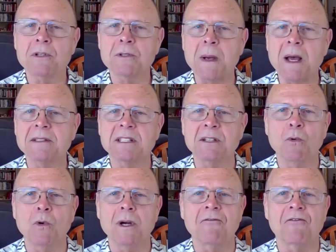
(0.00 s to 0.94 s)
response he
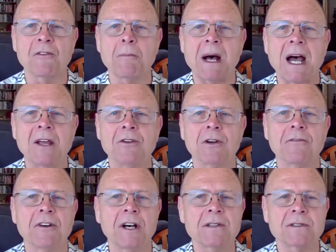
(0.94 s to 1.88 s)
wanted from either
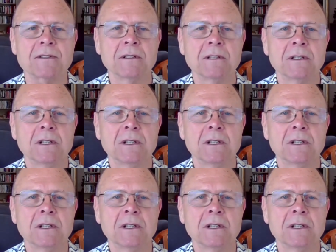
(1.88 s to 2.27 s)
of us